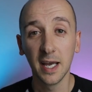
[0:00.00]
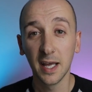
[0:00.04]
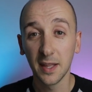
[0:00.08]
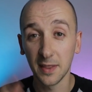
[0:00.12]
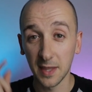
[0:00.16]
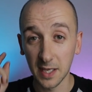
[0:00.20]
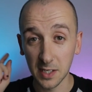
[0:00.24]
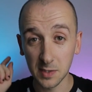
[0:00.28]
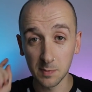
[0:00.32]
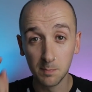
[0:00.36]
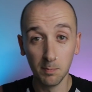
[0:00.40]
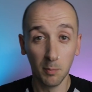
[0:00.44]

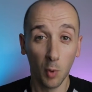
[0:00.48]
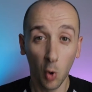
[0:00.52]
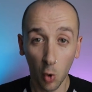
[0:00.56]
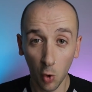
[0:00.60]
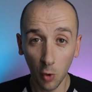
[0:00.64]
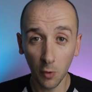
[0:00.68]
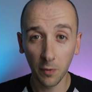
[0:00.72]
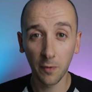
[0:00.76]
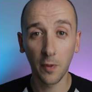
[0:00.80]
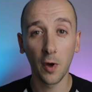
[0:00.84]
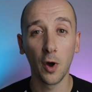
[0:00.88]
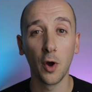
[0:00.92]
There's
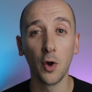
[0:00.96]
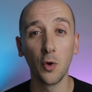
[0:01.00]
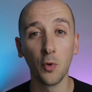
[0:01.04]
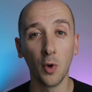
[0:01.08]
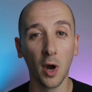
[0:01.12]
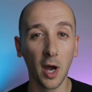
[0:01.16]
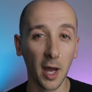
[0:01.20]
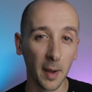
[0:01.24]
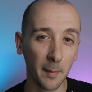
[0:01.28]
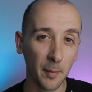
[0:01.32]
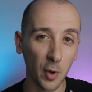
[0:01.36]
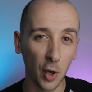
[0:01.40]
more
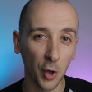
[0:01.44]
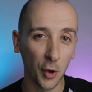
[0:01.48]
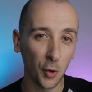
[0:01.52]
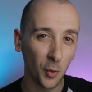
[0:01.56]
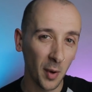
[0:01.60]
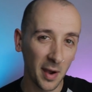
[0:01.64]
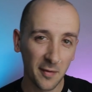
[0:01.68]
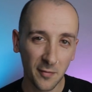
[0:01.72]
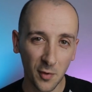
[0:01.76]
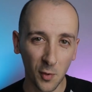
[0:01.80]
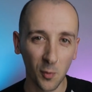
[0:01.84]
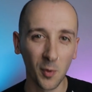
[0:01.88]
though. Um,
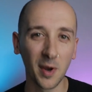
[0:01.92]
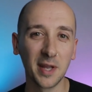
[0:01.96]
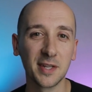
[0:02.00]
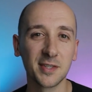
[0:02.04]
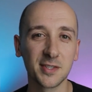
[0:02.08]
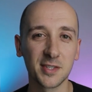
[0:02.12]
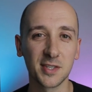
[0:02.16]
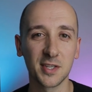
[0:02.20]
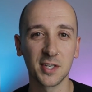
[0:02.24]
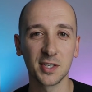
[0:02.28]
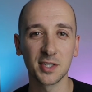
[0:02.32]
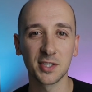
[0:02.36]
whoever
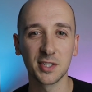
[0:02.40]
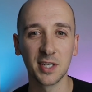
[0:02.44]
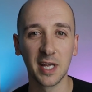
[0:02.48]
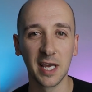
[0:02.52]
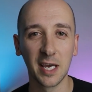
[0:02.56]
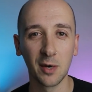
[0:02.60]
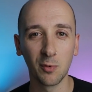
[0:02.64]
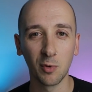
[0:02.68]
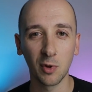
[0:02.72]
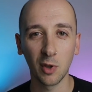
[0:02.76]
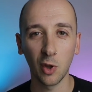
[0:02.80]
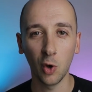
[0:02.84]
wins the
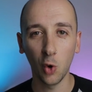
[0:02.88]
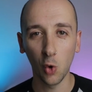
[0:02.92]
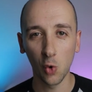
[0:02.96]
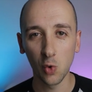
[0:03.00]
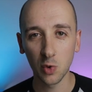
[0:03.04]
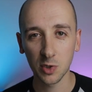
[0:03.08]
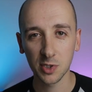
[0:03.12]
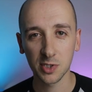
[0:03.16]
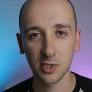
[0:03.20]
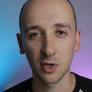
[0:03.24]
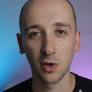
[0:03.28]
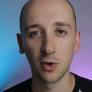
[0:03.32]
snare will
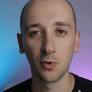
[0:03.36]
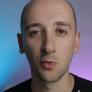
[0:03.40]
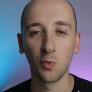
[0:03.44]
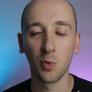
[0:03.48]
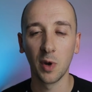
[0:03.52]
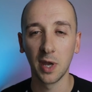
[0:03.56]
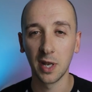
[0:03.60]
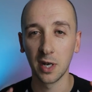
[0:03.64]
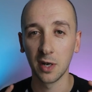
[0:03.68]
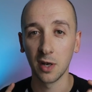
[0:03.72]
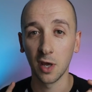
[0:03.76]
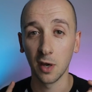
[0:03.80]
also
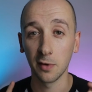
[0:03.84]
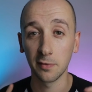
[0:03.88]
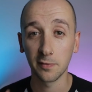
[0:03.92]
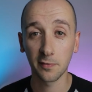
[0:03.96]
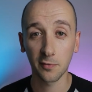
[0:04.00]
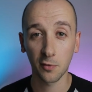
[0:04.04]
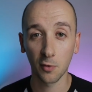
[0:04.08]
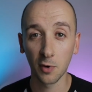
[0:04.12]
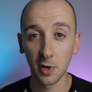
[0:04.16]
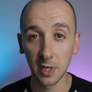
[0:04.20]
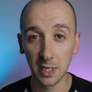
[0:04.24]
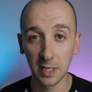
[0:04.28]
win a
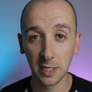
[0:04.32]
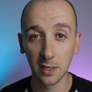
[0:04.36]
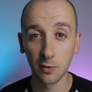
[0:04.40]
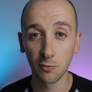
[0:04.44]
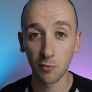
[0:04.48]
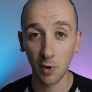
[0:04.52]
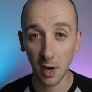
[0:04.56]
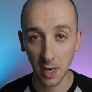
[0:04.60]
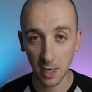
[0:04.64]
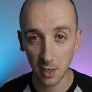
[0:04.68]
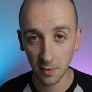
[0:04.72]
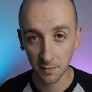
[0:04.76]
free
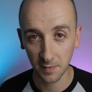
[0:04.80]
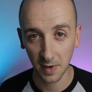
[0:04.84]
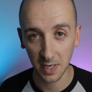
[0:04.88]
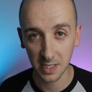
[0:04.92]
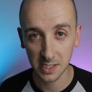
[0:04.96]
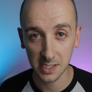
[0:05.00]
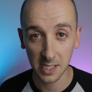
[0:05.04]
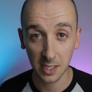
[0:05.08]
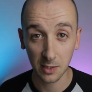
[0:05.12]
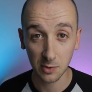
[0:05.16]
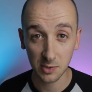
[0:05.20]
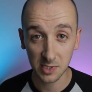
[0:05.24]
Rayna
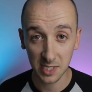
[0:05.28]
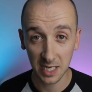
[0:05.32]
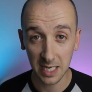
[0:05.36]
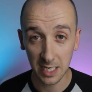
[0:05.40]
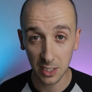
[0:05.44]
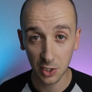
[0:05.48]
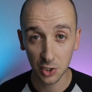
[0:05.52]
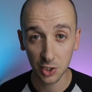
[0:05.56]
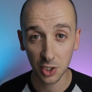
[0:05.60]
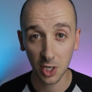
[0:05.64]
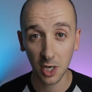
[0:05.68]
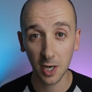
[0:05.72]
Vandel
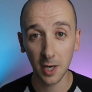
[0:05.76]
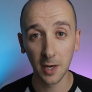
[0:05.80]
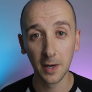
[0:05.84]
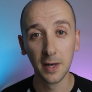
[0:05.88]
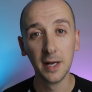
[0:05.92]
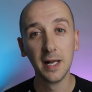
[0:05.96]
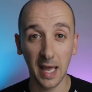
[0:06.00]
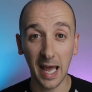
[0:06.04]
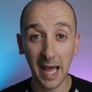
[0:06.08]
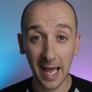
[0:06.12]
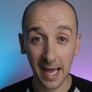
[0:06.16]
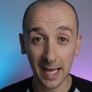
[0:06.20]
t-shirt.
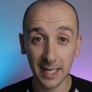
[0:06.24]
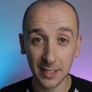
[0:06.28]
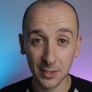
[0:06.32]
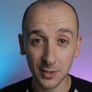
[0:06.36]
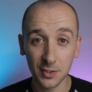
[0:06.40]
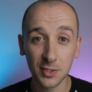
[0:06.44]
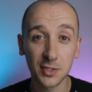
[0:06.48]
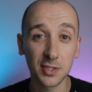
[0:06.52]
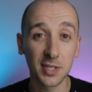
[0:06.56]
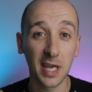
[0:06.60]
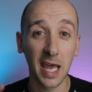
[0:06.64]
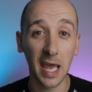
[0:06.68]

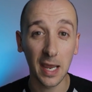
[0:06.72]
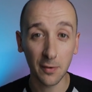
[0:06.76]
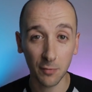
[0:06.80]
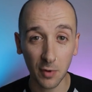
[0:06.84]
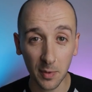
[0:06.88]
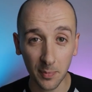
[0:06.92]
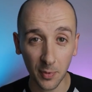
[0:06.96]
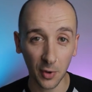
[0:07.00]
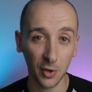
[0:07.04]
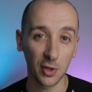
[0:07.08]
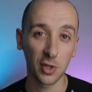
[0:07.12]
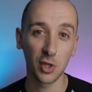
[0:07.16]
And to
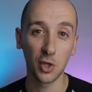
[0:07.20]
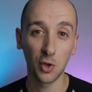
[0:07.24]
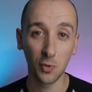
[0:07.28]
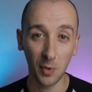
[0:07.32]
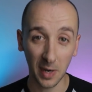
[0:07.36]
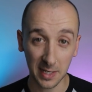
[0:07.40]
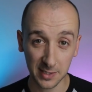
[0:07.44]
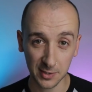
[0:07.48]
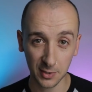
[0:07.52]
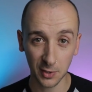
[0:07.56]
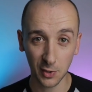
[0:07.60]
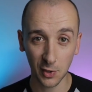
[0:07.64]
everybody who
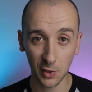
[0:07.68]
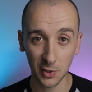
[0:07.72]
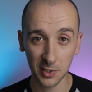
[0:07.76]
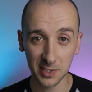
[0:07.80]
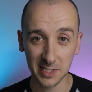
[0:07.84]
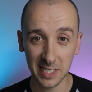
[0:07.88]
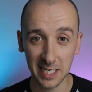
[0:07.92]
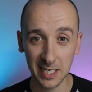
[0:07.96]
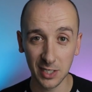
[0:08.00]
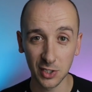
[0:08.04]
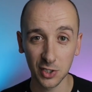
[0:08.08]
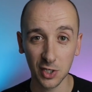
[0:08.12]
hasn't got
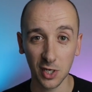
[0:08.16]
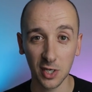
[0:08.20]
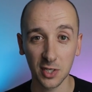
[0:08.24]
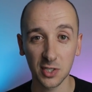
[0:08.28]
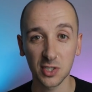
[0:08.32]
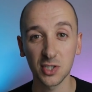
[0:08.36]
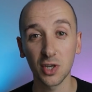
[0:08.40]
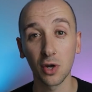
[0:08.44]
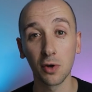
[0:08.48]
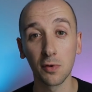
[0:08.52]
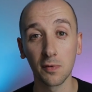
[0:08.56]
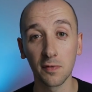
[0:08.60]
a t-shirt
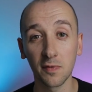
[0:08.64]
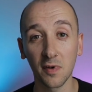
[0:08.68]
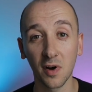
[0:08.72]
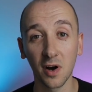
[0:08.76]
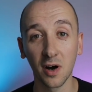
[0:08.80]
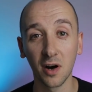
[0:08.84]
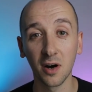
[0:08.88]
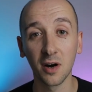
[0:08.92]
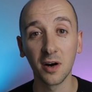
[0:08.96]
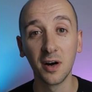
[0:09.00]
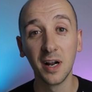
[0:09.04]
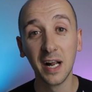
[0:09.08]
so
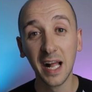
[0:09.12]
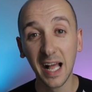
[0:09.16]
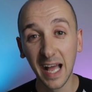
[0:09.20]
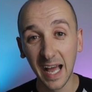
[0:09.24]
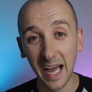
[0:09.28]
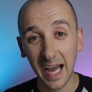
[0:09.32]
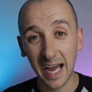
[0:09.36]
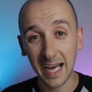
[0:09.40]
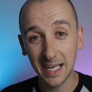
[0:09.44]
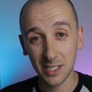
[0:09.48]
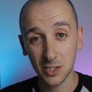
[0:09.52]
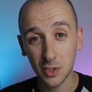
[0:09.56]
far,
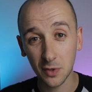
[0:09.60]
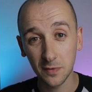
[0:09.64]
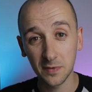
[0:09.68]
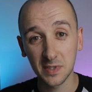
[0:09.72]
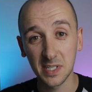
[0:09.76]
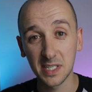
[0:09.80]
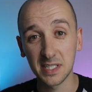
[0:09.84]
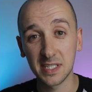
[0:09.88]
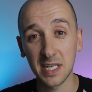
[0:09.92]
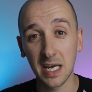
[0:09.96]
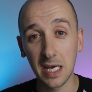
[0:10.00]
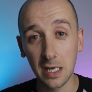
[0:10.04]
as of
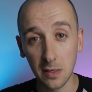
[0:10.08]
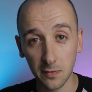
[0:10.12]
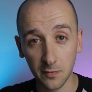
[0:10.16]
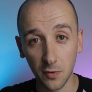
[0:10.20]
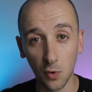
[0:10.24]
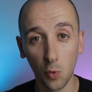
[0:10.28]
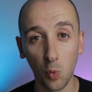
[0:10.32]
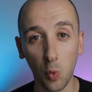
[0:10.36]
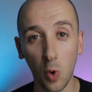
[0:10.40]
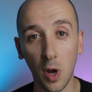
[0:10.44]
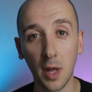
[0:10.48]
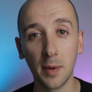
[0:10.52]
today
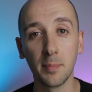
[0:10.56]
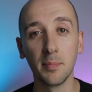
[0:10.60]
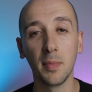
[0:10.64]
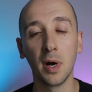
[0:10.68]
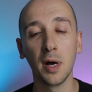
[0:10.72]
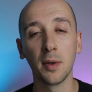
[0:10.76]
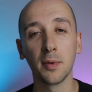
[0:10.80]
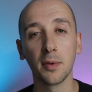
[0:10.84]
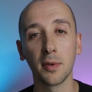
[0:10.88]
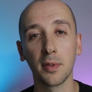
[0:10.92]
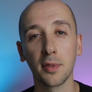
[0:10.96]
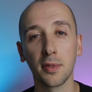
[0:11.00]
for one
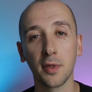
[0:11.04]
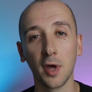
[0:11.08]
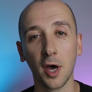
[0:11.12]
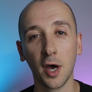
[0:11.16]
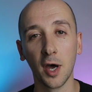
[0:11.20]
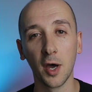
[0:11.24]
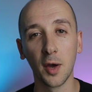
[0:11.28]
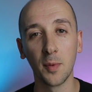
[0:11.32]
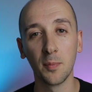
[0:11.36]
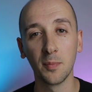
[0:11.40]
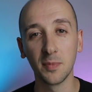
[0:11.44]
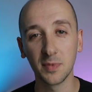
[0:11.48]
month,
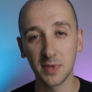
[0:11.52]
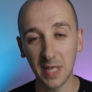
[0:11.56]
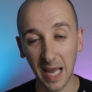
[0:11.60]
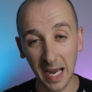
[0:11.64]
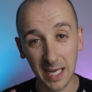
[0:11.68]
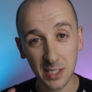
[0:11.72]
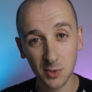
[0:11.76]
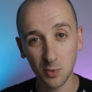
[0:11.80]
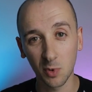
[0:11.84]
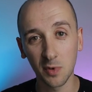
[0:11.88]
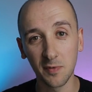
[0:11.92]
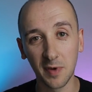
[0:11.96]
um,
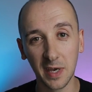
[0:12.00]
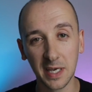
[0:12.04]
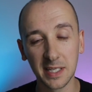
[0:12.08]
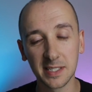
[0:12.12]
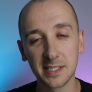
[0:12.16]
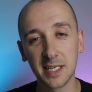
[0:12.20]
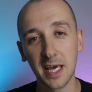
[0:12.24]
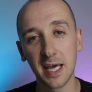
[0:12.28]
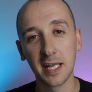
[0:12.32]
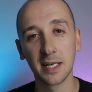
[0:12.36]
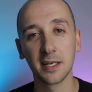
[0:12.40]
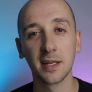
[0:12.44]
as we've
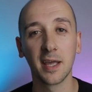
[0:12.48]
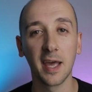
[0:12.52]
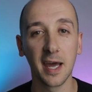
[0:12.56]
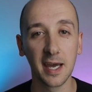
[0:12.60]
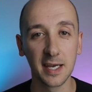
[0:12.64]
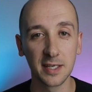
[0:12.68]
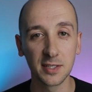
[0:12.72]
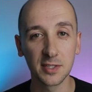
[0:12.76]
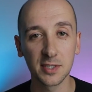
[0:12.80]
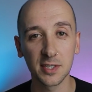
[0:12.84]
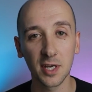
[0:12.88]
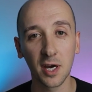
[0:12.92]
hit ten
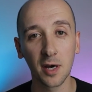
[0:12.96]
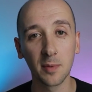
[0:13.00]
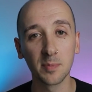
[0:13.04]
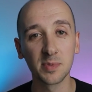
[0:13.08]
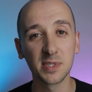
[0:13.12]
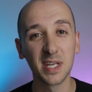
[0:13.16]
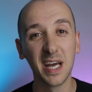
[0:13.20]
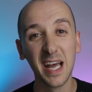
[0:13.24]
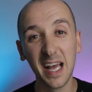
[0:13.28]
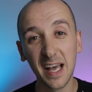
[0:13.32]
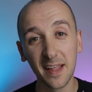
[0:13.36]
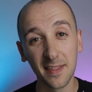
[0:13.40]
K
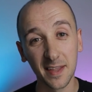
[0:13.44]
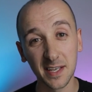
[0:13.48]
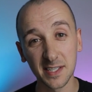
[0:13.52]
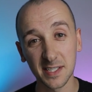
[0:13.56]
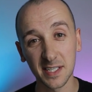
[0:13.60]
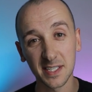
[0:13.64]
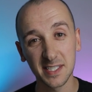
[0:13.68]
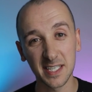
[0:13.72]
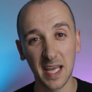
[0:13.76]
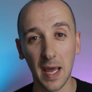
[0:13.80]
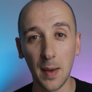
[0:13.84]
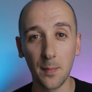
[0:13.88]
subs, there's
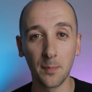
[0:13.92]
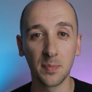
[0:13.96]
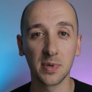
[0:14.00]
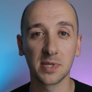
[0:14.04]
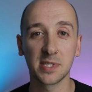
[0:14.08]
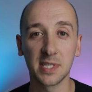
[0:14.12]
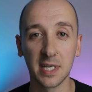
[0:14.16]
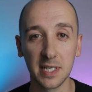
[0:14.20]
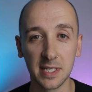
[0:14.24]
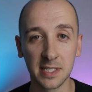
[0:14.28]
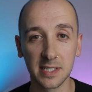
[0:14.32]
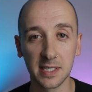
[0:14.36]
a ten
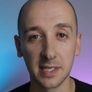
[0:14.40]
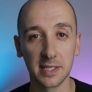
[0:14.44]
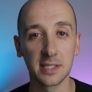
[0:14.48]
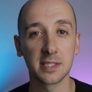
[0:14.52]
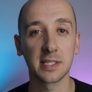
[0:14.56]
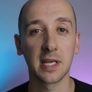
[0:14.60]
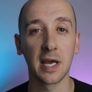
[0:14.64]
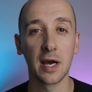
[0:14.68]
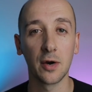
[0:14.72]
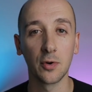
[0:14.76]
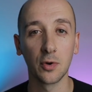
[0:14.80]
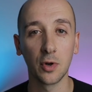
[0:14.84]
percent
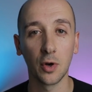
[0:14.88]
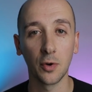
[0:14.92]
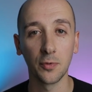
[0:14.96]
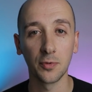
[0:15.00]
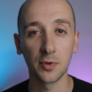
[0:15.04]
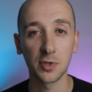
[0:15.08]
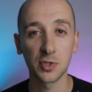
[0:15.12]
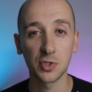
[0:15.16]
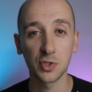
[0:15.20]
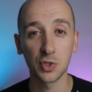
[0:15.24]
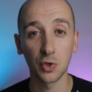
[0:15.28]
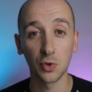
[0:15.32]
discount
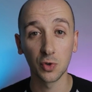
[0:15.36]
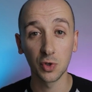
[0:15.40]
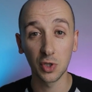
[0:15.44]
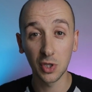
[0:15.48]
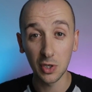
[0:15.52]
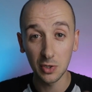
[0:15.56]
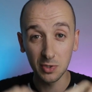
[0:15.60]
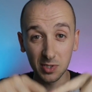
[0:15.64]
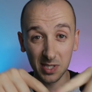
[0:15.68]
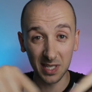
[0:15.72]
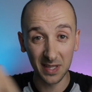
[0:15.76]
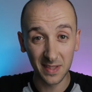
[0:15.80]
on the store
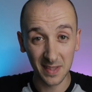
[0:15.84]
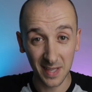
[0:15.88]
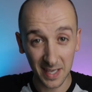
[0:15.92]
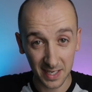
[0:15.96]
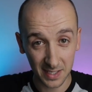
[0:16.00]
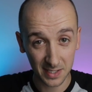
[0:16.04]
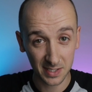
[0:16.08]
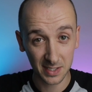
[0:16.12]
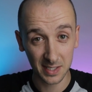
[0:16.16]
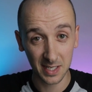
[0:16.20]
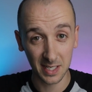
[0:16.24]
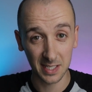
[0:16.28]
using
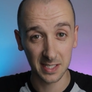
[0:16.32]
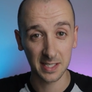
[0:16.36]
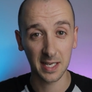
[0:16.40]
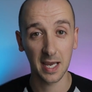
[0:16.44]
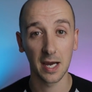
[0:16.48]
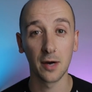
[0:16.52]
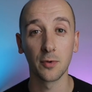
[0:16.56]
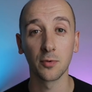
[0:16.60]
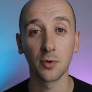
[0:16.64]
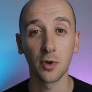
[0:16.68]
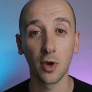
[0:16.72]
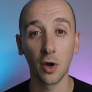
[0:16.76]
this
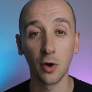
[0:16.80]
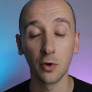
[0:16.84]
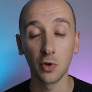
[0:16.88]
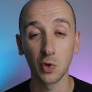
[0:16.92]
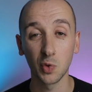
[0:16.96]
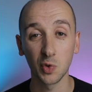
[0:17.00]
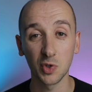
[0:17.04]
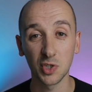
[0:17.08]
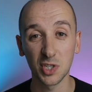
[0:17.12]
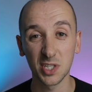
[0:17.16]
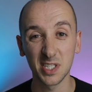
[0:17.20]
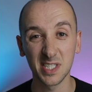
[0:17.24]
discount
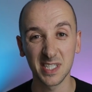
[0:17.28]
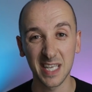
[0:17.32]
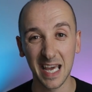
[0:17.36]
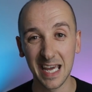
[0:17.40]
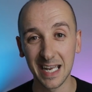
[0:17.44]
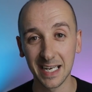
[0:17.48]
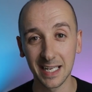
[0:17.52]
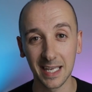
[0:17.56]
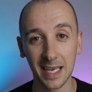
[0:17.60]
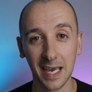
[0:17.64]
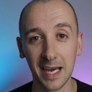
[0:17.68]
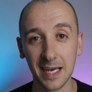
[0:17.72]
code, which is
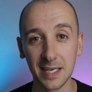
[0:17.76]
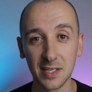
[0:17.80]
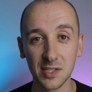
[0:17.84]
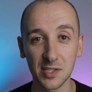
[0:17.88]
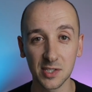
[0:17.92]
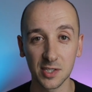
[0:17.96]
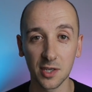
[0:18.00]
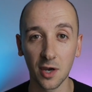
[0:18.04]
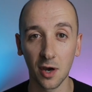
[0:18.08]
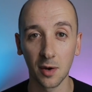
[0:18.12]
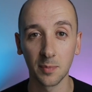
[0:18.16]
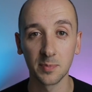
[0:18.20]
ten K
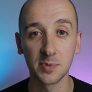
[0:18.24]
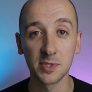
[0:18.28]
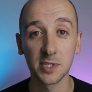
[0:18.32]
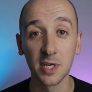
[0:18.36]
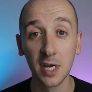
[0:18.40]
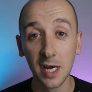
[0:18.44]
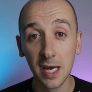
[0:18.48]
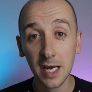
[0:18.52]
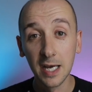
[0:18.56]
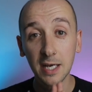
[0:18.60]
subs.